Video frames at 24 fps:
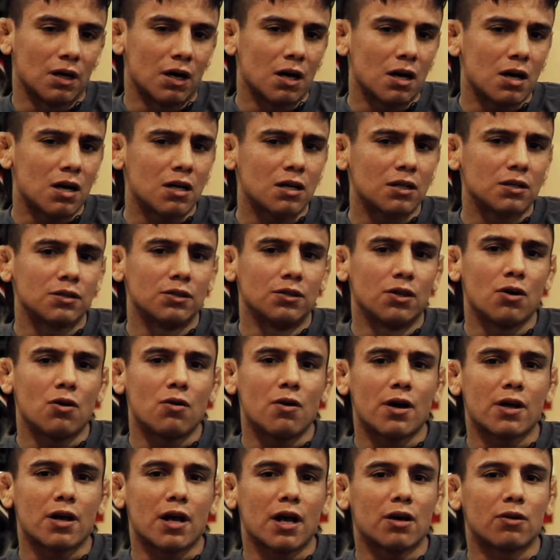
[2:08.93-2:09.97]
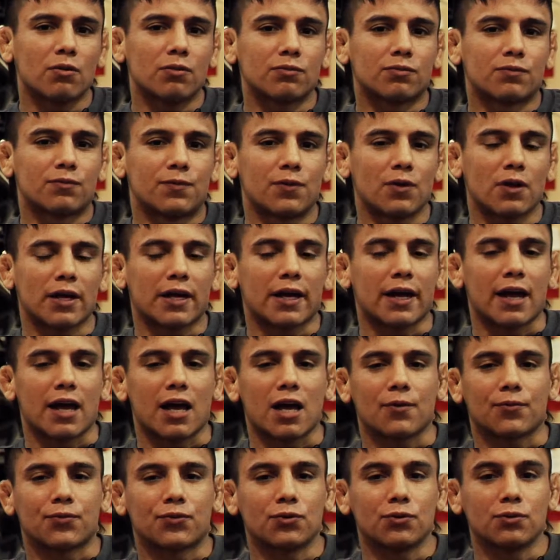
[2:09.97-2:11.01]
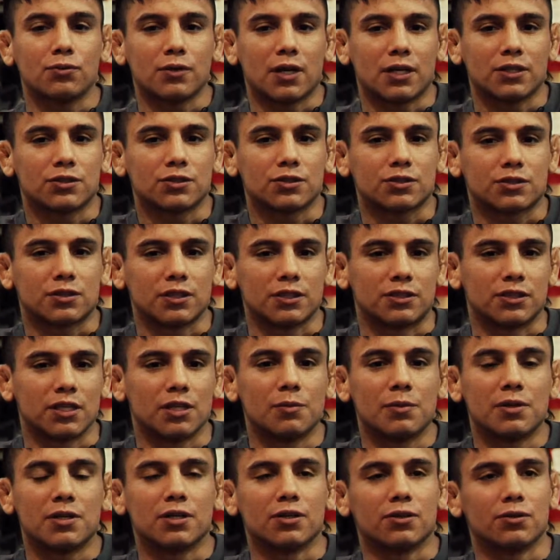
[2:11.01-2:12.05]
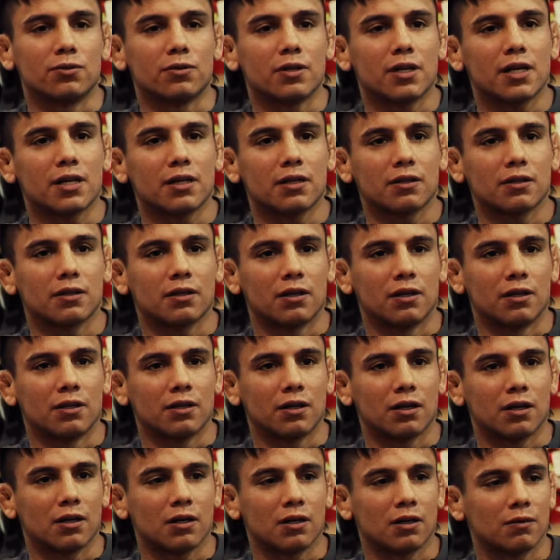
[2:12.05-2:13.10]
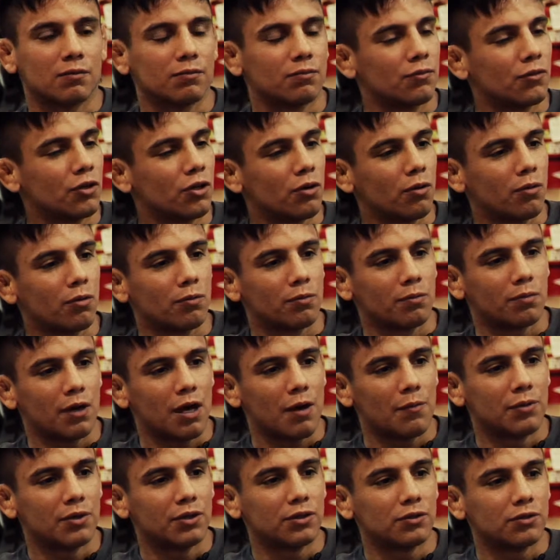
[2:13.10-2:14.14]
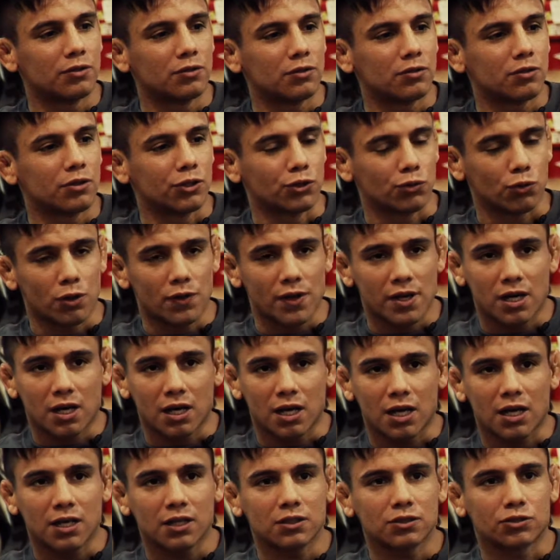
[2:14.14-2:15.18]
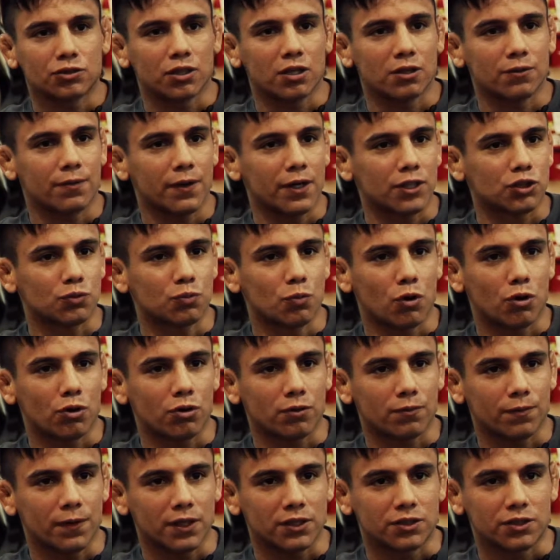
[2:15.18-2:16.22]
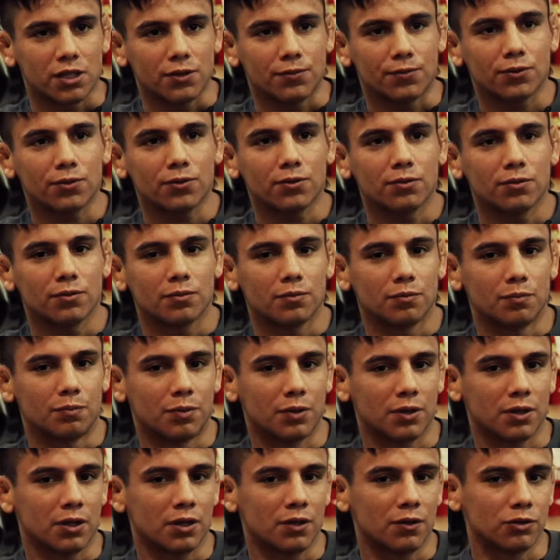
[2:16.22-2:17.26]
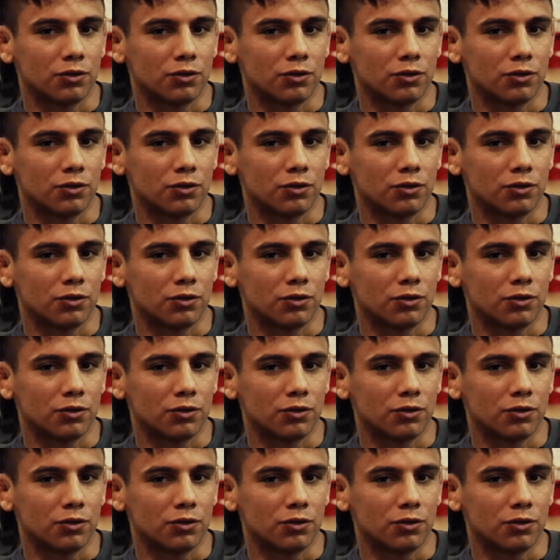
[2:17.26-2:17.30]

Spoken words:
No, I don't feel like I have to. It's in me to do that. And, you know, I've been controlling that a lot, trying to fight smarter and fight safer. But